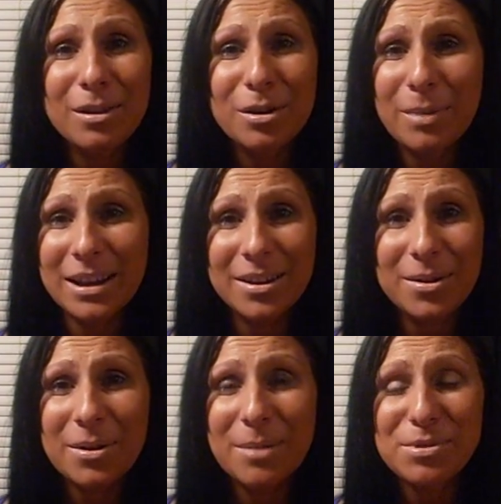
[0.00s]
little by
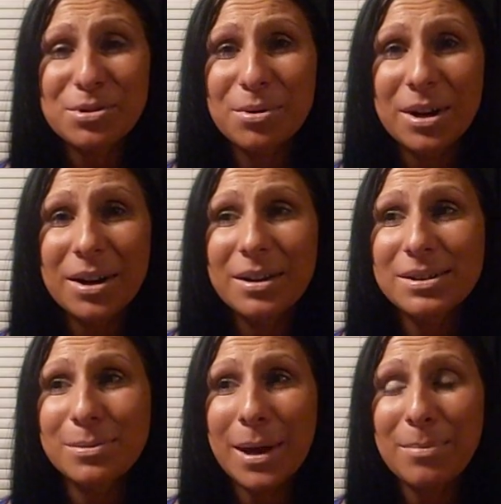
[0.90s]
little, I'm sure,
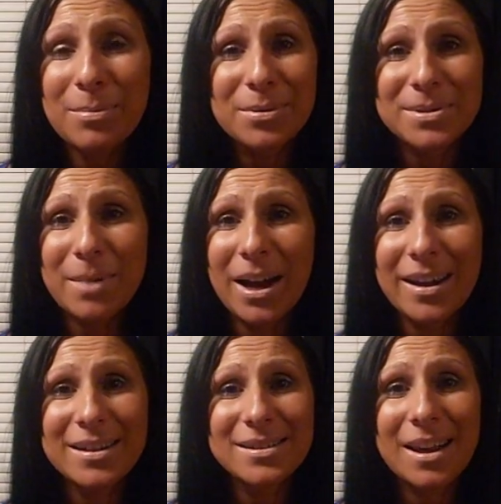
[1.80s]
sway people's
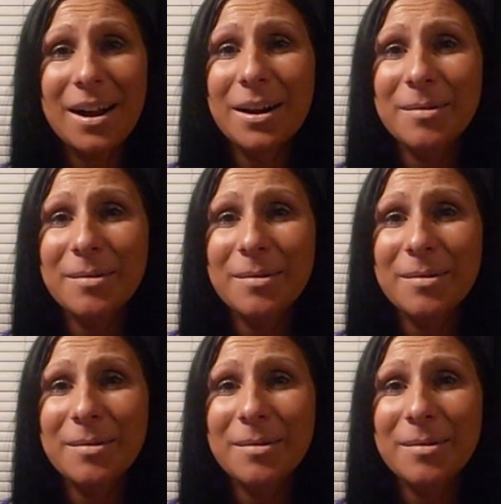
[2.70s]
minds.